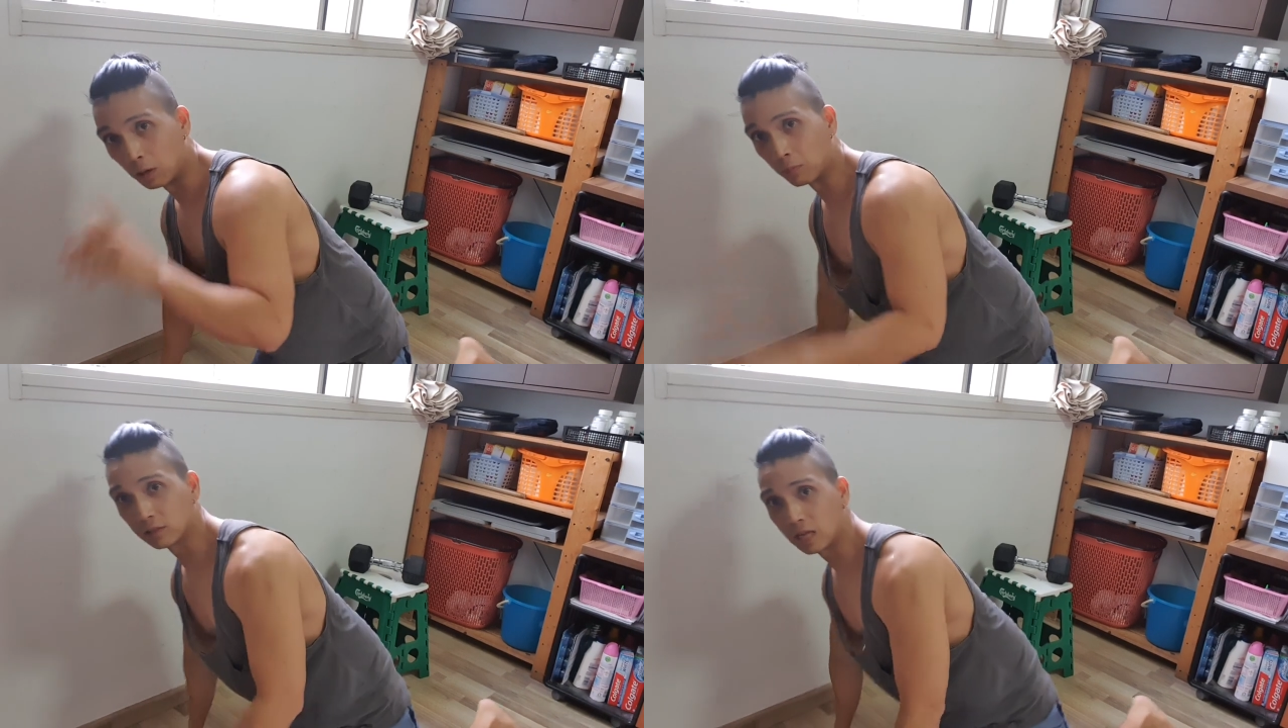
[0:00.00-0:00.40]

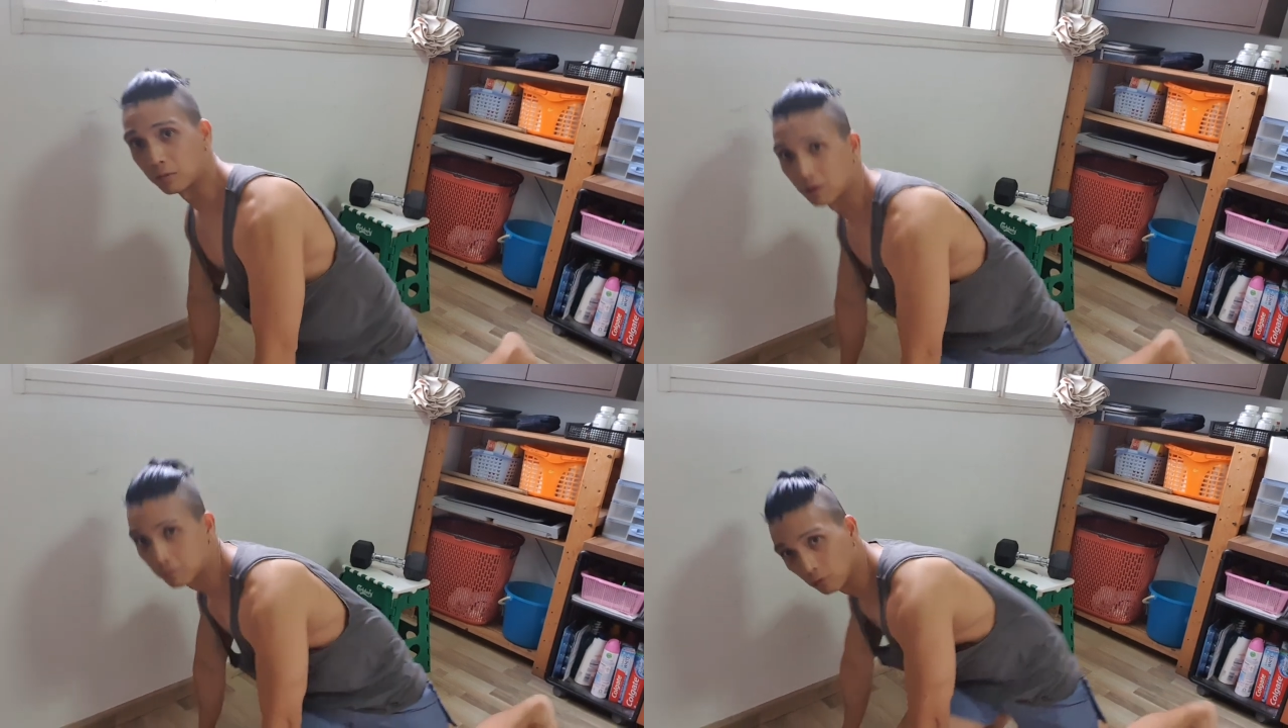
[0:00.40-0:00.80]
one more
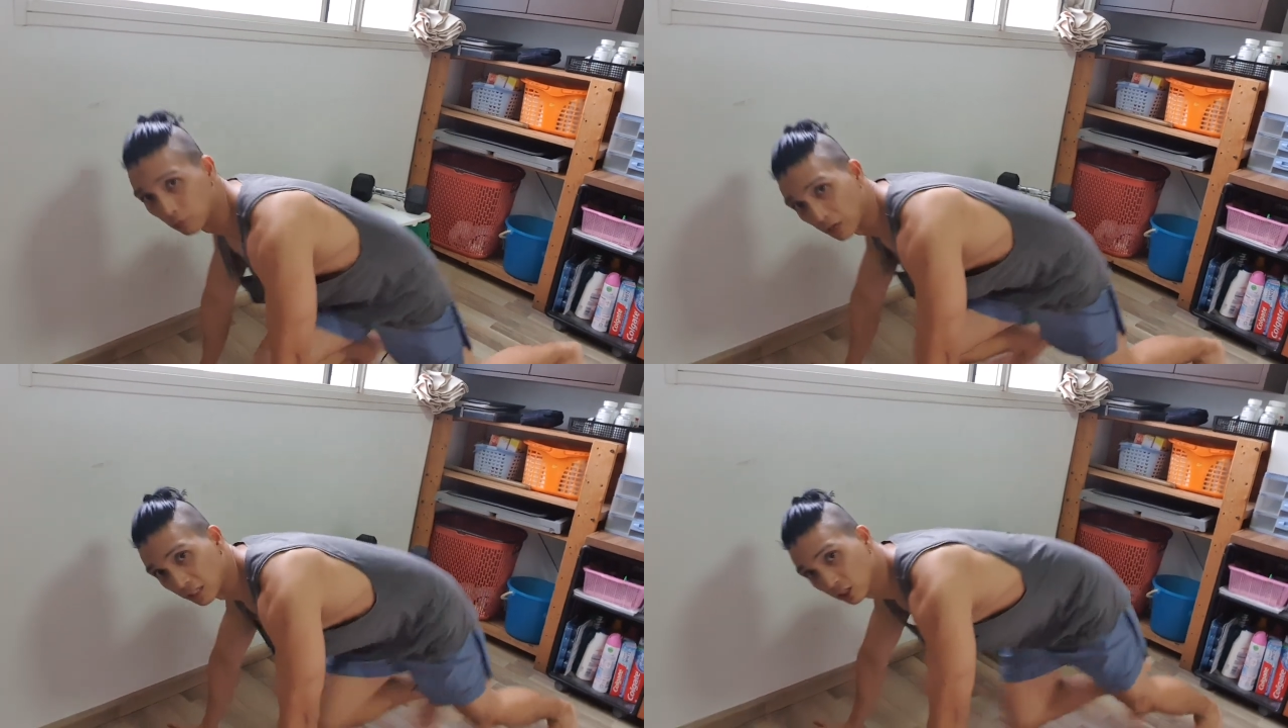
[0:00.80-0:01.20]
time,
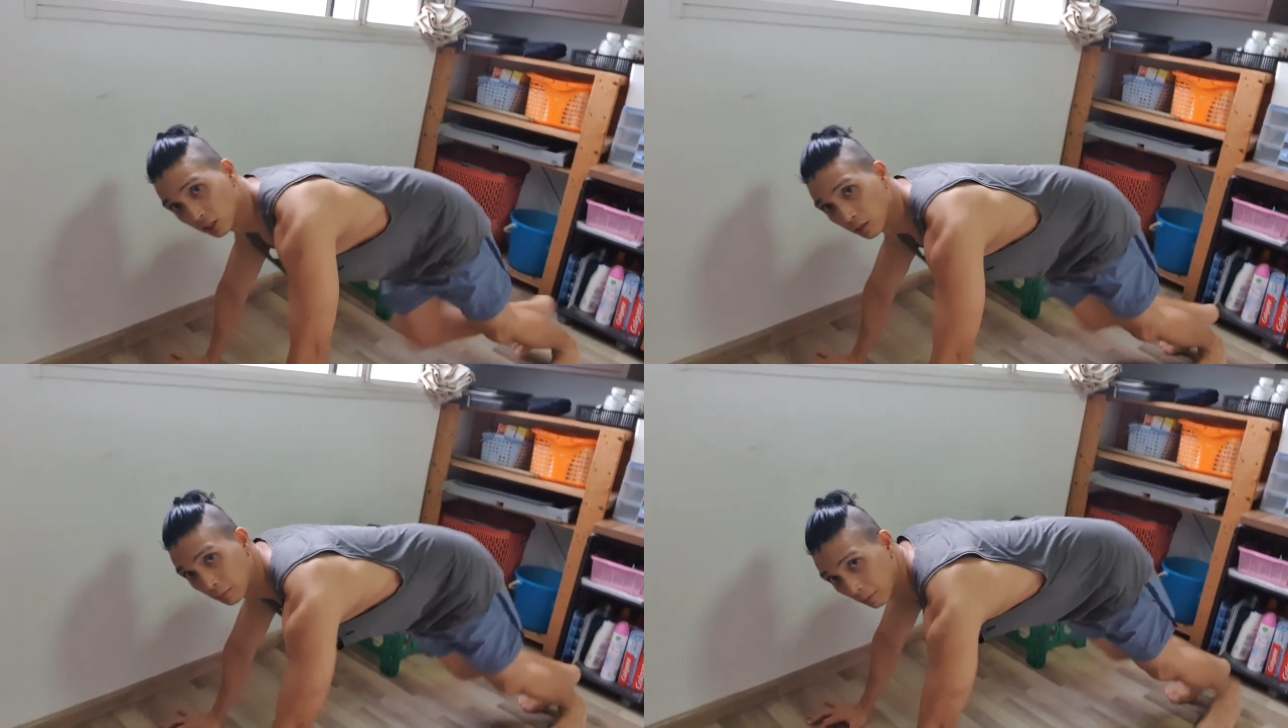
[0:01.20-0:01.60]
full
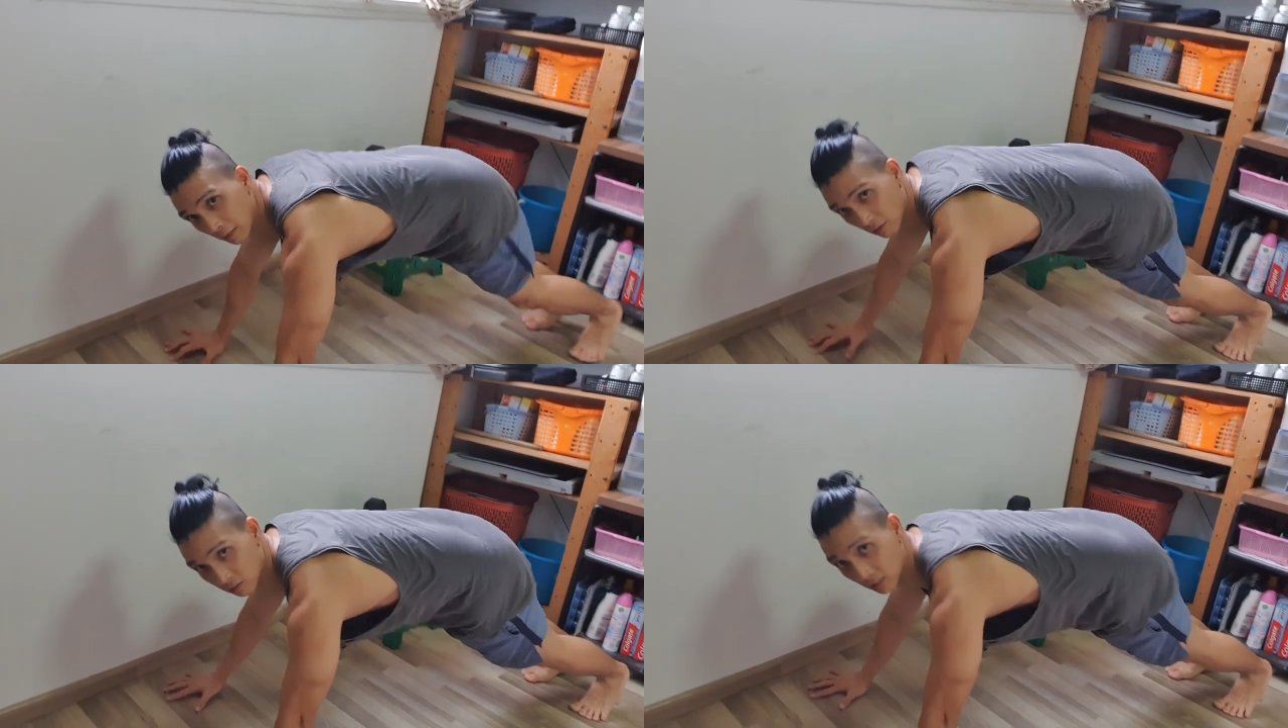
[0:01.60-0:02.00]
range. Rotate up